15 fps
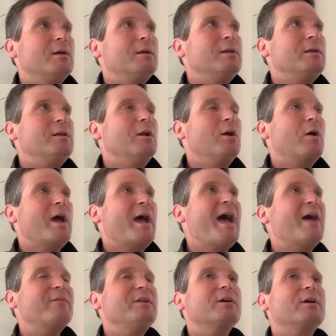you know,
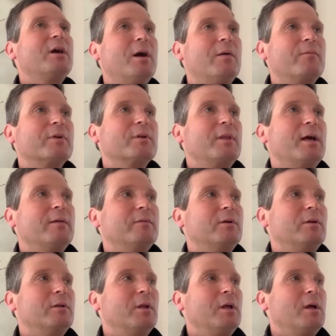having a comfort
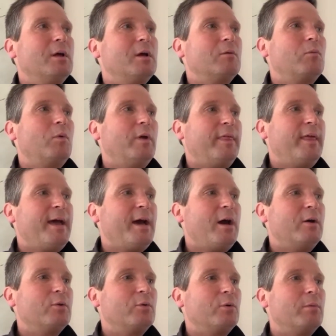level with
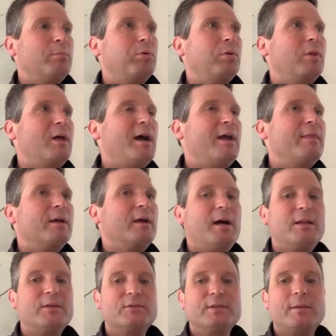how to apply the
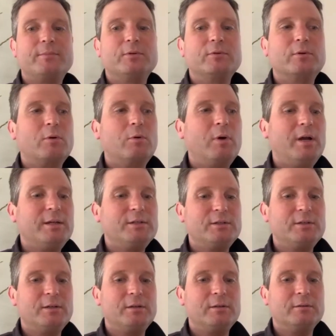concept to a
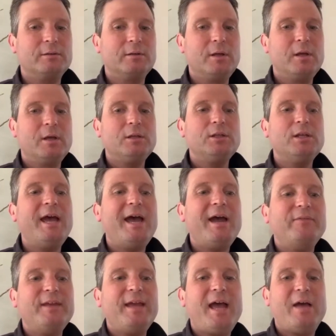question. You
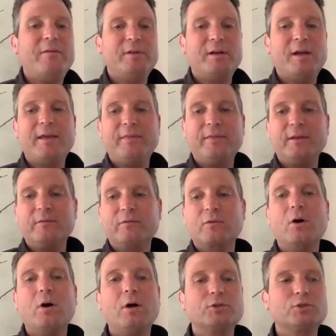have to have it, I think, for
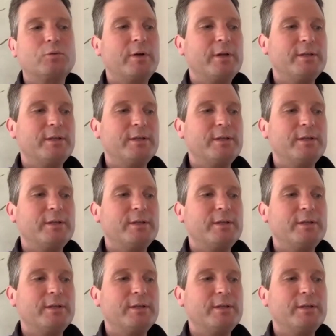all 20